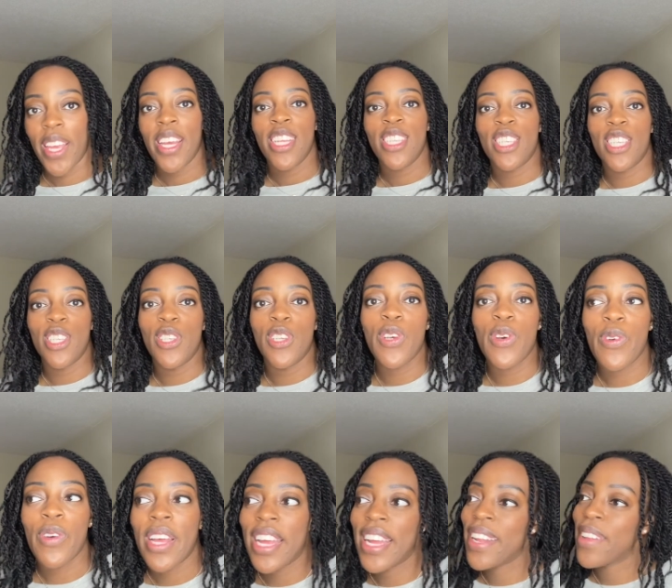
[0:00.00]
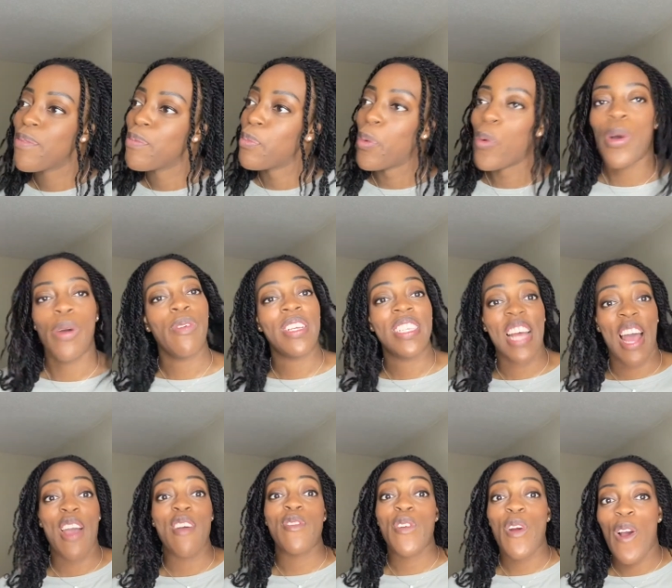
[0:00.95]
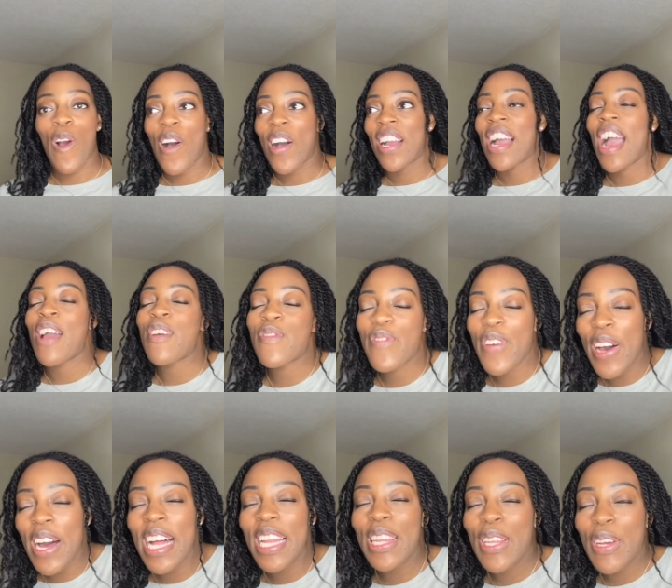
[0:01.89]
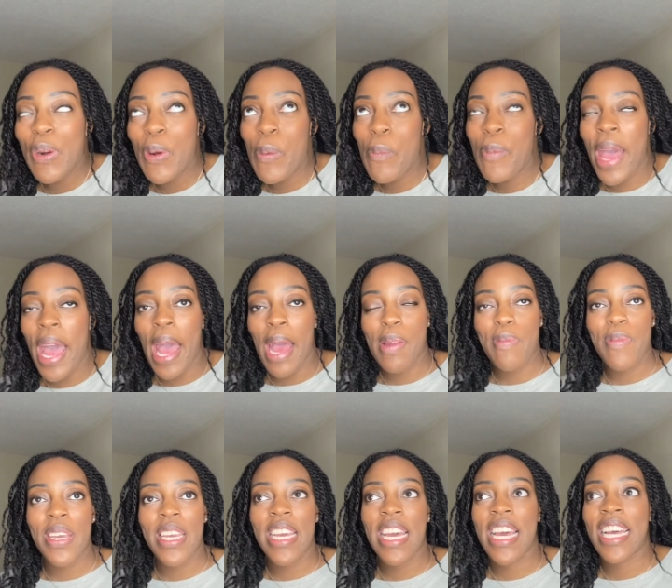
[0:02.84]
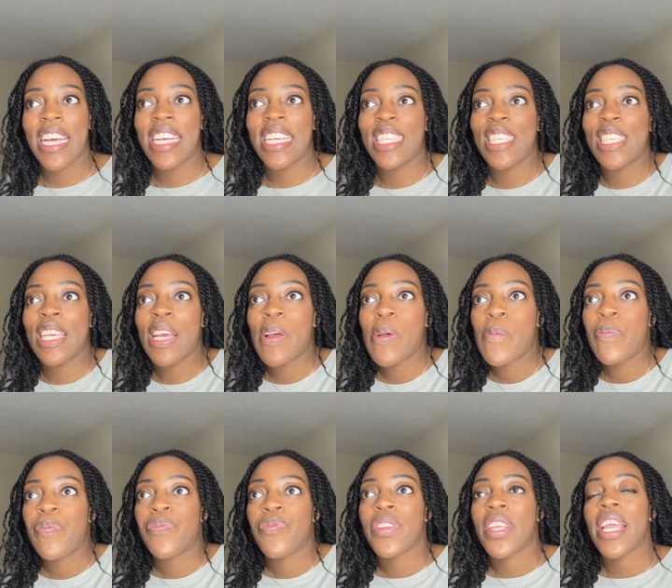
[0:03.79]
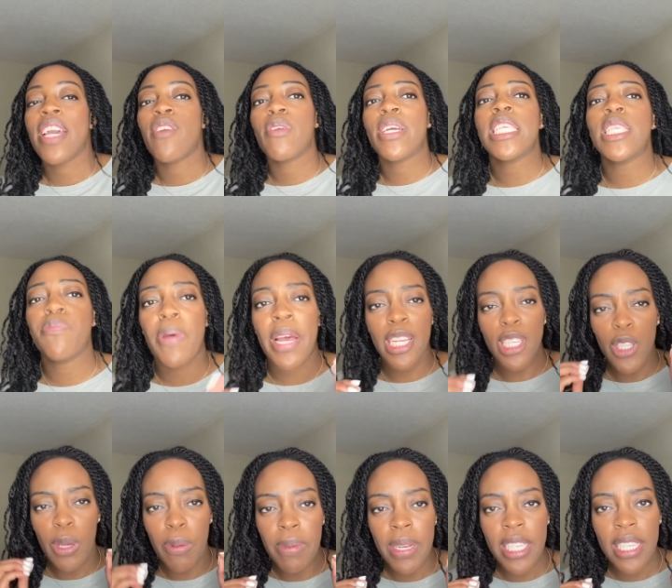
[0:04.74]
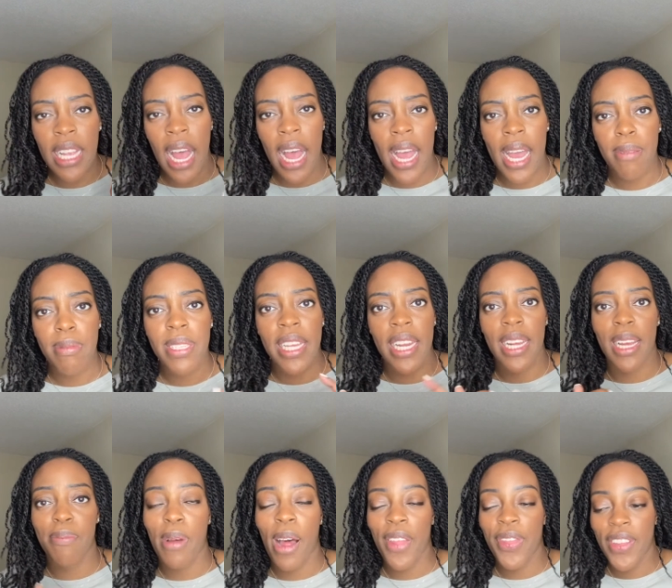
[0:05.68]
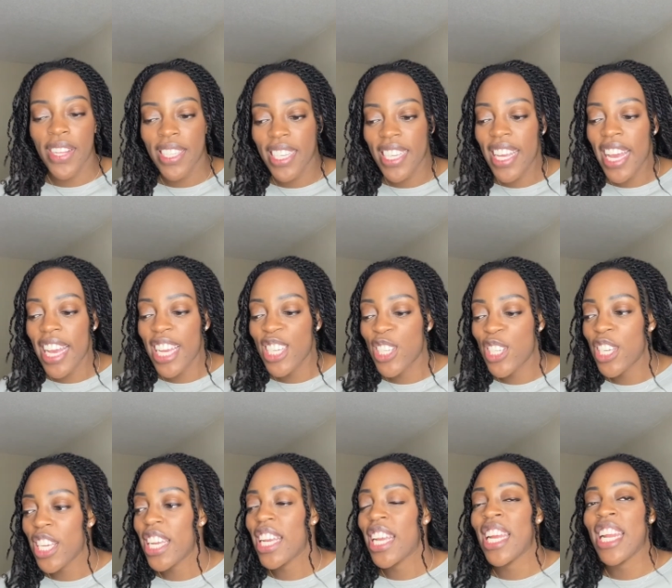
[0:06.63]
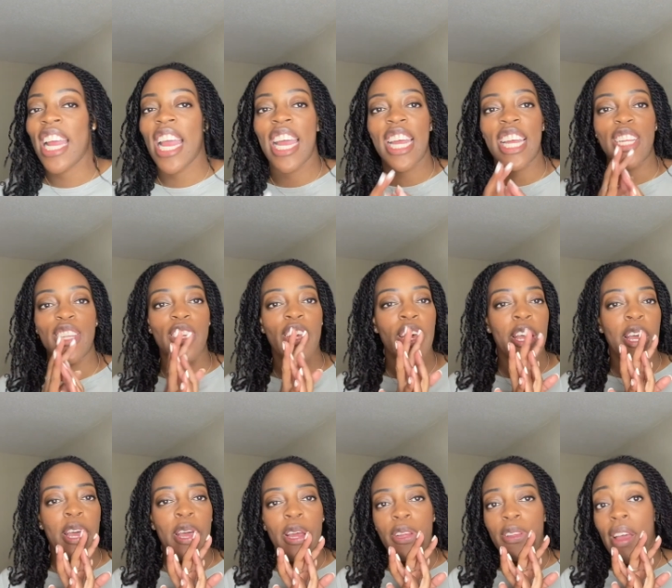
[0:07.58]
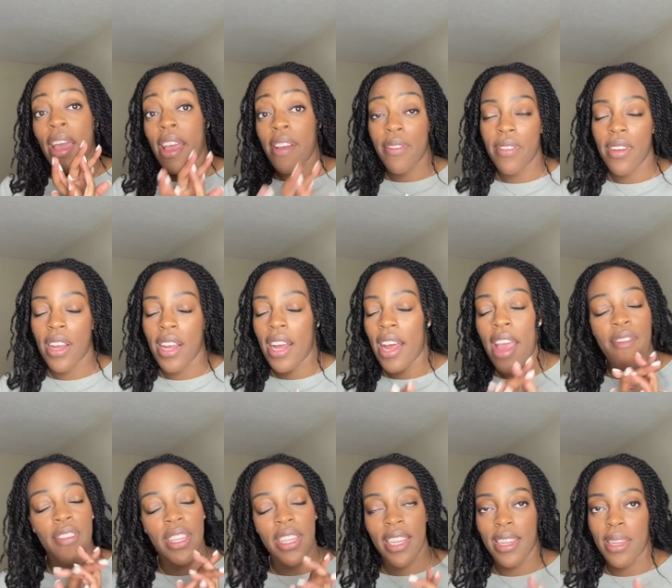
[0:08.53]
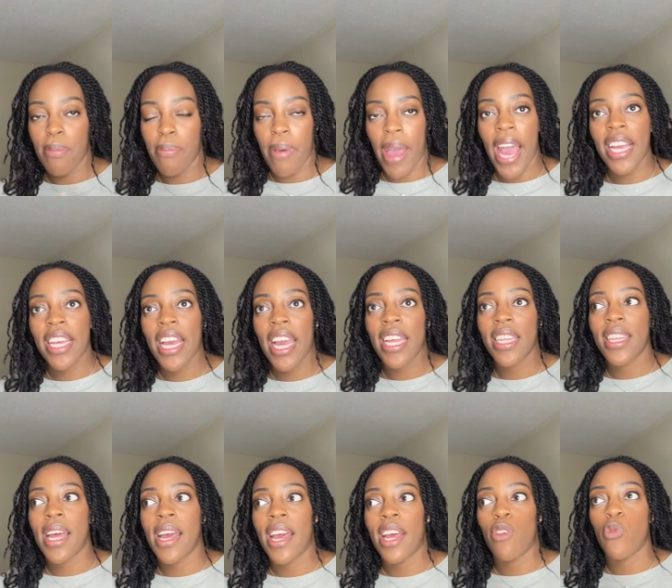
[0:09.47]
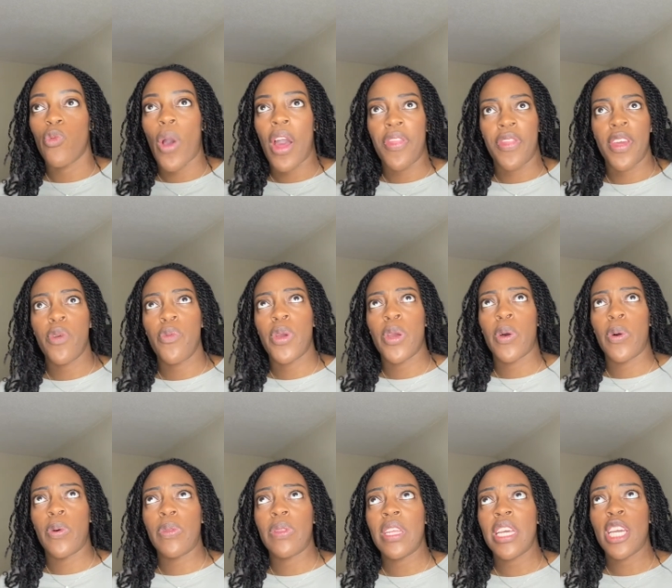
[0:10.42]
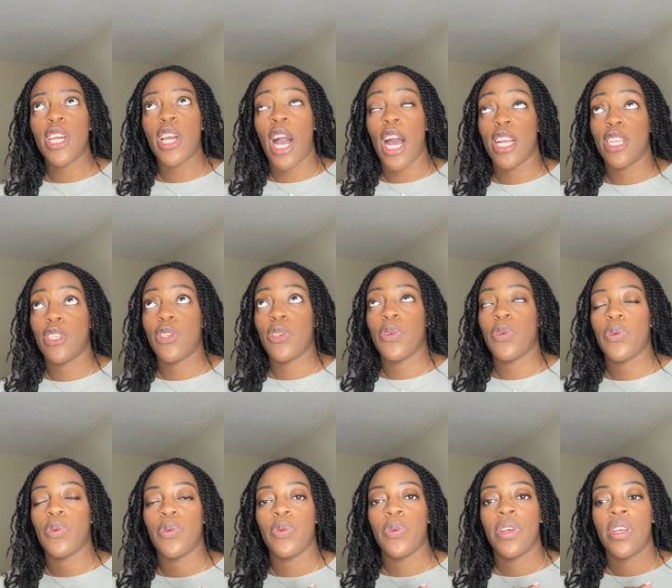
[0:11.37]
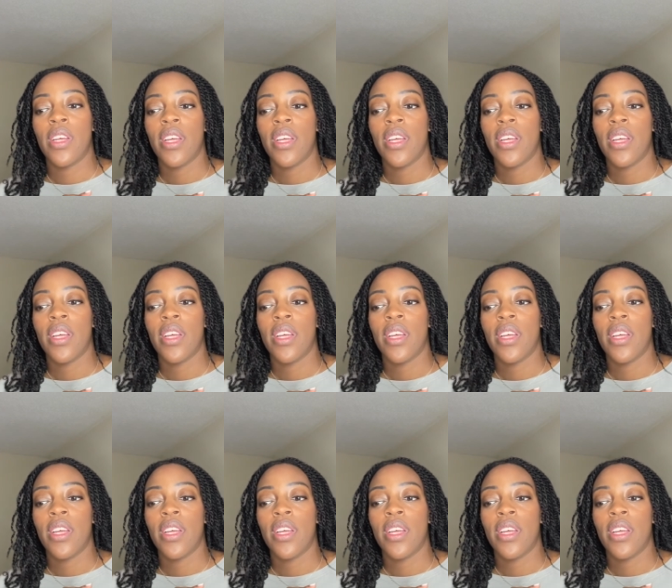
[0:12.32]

to do it. Boy, was I wrong. I felt a little bad because we spend so much time setting up authentication and uh, everything in the back end that I think we only got to,